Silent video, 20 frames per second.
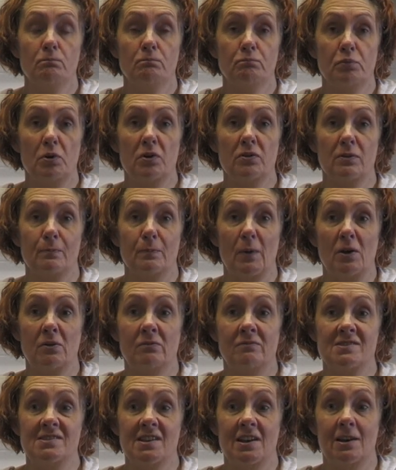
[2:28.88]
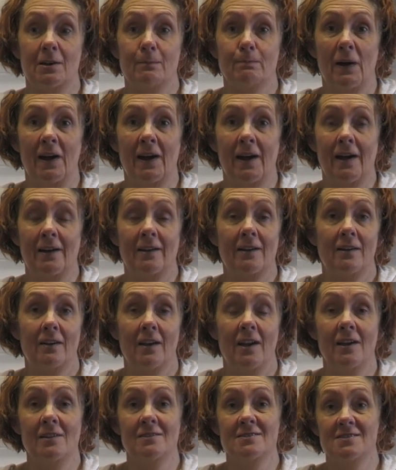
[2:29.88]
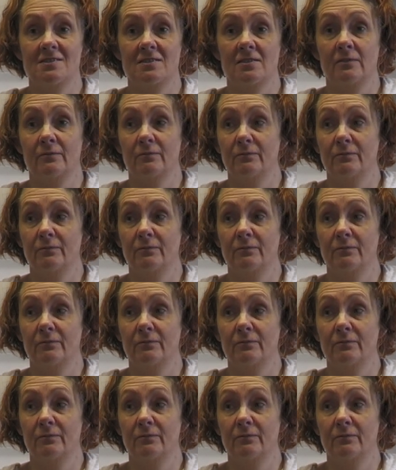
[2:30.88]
put the bones in a bag into the